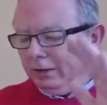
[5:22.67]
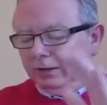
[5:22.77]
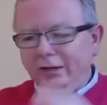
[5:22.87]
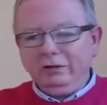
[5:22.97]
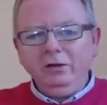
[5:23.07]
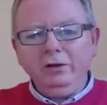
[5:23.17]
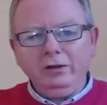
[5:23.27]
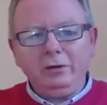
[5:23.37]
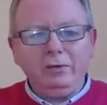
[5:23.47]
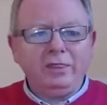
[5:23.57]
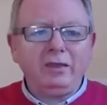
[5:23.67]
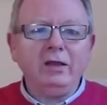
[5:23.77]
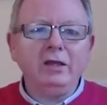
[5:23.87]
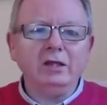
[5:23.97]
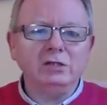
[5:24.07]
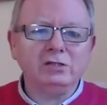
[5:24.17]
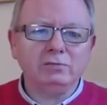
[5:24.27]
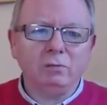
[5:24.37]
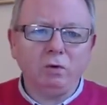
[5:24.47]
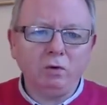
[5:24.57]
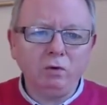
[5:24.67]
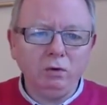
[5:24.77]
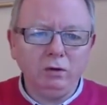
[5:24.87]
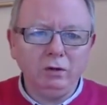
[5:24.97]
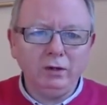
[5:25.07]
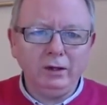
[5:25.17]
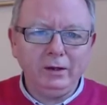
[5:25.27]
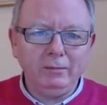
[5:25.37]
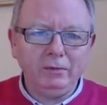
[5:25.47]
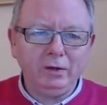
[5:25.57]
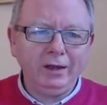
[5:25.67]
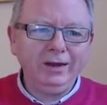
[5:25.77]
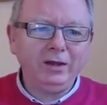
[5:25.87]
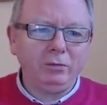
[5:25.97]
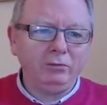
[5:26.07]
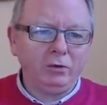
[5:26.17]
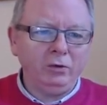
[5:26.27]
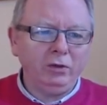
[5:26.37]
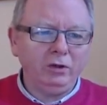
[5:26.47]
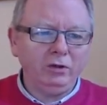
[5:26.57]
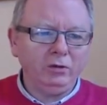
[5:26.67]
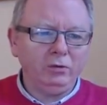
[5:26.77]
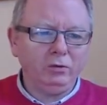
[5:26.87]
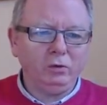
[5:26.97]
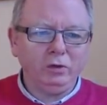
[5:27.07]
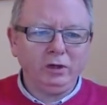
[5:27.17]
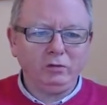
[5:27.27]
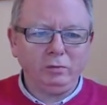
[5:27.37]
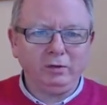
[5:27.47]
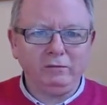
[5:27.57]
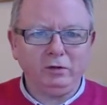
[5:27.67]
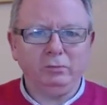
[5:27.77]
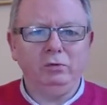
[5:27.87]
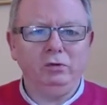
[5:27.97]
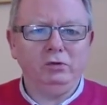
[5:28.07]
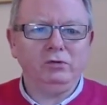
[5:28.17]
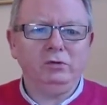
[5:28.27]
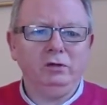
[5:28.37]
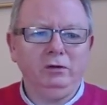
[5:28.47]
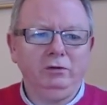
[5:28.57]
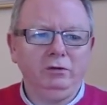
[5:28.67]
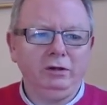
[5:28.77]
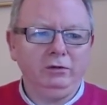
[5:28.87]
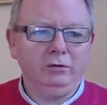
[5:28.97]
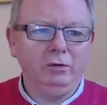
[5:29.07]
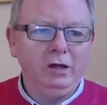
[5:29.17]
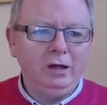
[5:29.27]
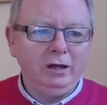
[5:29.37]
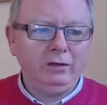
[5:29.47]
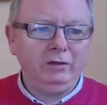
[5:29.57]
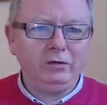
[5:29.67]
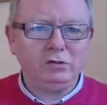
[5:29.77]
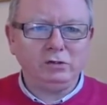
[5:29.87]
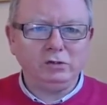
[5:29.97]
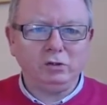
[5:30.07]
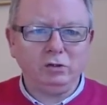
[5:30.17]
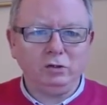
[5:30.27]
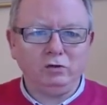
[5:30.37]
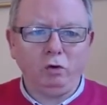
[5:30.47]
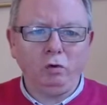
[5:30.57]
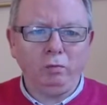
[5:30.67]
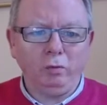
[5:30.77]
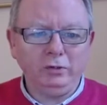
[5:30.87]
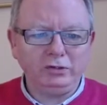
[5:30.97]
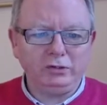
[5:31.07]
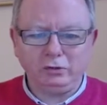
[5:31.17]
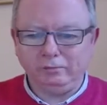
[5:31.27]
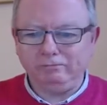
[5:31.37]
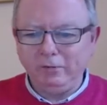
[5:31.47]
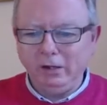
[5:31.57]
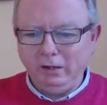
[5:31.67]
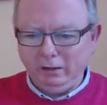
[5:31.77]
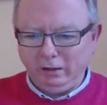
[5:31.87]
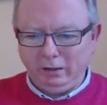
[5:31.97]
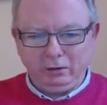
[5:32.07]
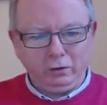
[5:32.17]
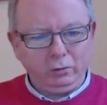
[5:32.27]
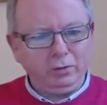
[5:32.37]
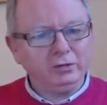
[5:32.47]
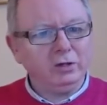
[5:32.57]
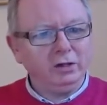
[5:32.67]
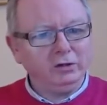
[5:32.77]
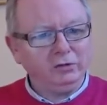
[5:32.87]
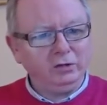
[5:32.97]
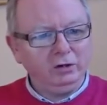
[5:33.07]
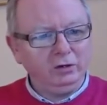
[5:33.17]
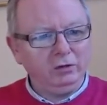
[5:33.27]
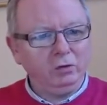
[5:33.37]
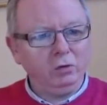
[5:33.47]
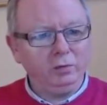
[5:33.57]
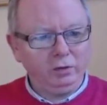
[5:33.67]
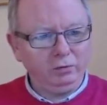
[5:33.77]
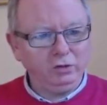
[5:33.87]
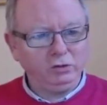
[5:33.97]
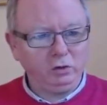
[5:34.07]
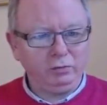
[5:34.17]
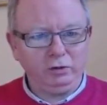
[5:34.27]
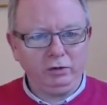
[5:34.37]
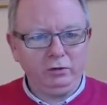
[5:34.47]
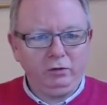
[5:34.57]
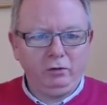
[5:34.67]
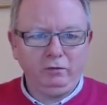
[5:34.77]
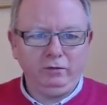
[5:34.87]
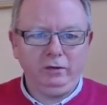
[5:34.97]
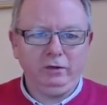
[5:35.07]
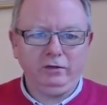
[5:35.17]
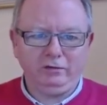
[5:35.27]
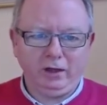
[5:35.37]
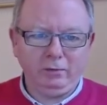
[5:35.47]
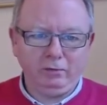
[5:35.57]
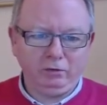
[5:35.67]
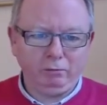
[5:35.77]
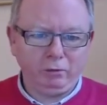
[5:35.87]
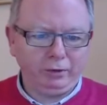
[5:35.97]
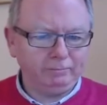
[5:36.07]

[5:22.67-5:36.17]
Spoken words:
This other thing about thinking small kind of comes out of there, you know. Don't get too big for your boots and all that, you know. I think the Australians call it the tall poppy syndrome. They don't mind letting you see you grow, but they want to chop you out off at the stem at some point.